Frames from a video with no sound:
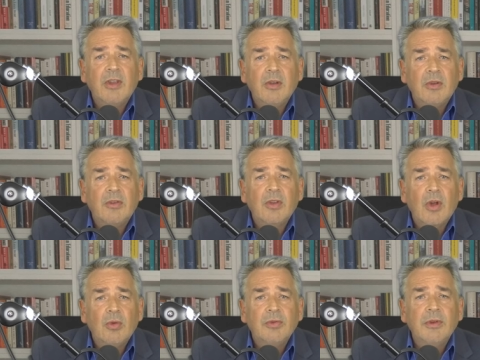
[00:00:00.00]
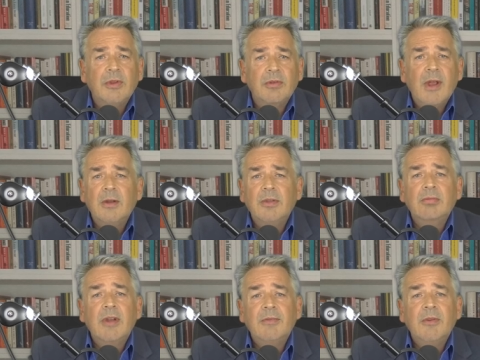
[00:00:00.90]
known as the golden thread of
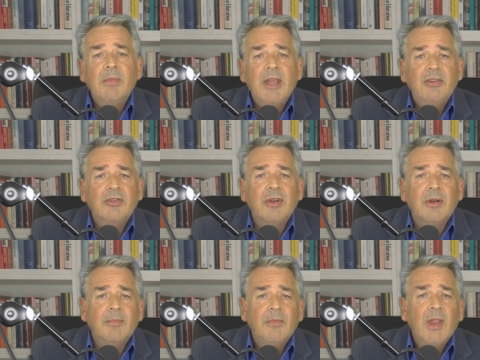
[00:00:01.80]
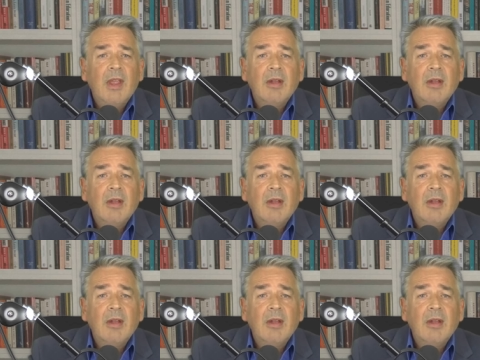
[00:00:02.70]
the Reformation,